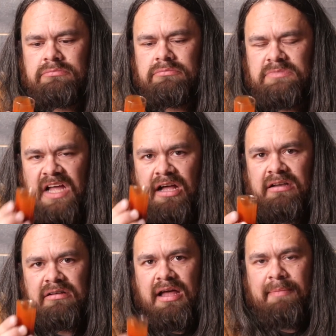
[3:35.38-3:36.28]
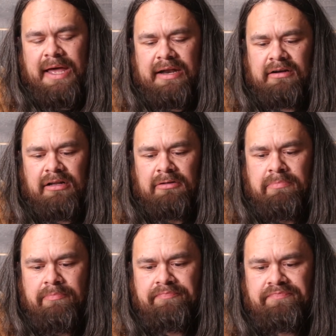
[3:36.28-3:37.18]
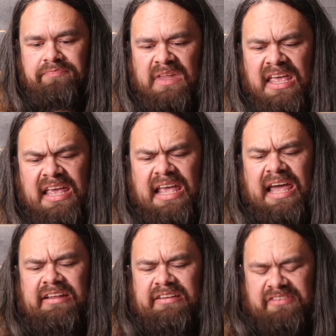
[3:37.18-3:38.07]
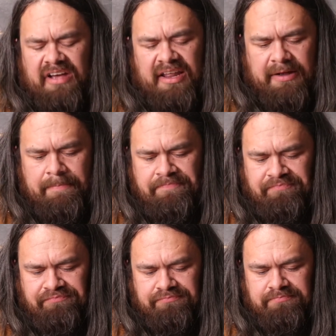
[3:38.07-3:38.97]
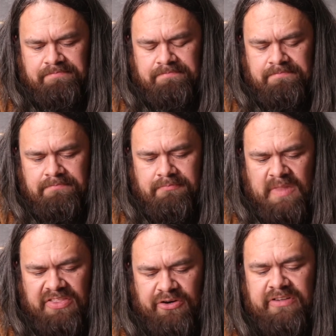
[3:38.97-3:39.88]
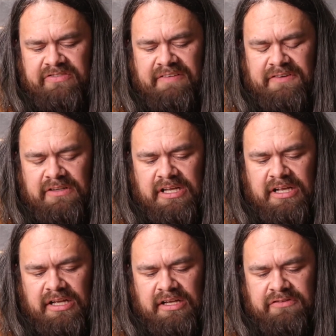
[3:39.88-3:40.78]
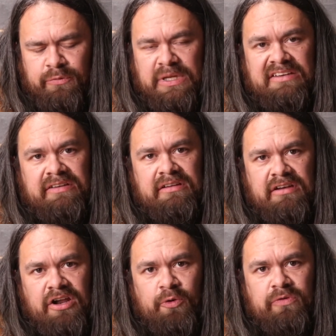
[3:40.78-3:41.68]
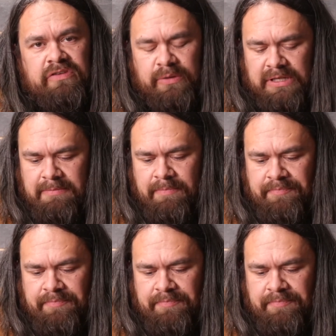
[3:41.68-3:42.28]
Not bad at all. And it's got there is definitely a sweet note to it.